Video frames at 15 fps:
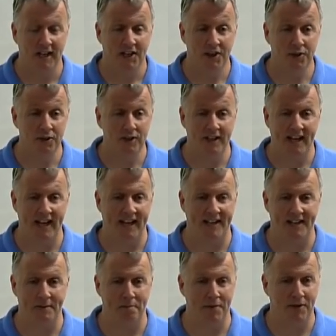You look at
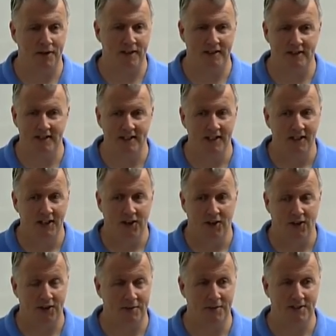it empirically,
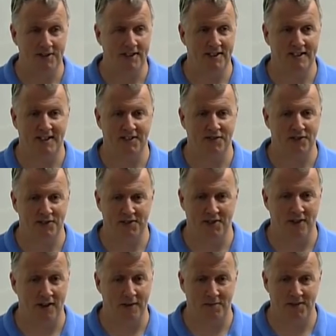all the most successful
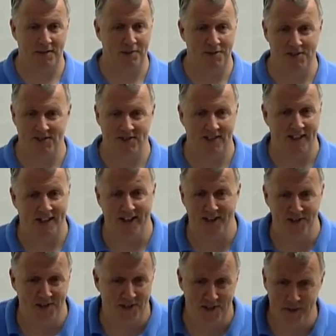startups Someone just like
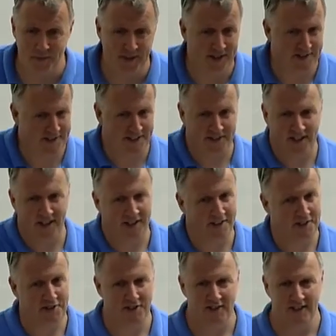hires all their pals out of
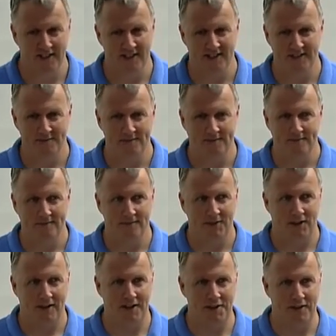college.
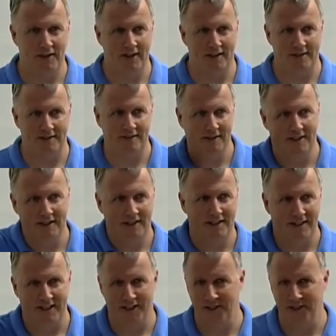All right, you guys. Thank